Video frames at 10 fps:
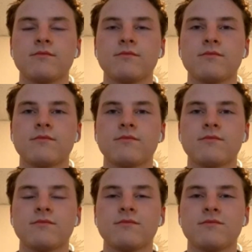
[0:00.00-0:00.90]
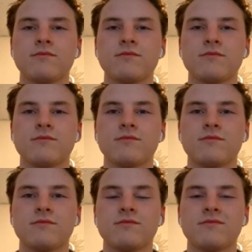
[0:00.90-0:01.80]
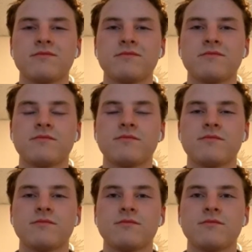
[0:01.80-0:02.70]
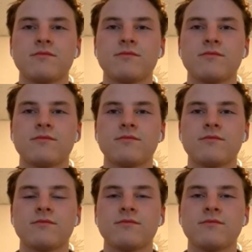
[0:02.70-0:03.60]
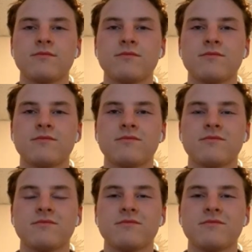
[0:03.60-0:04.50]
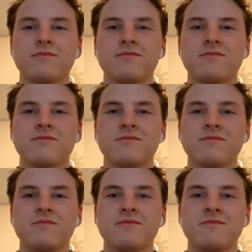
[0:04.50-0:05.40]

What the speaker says: The person shown says nothing.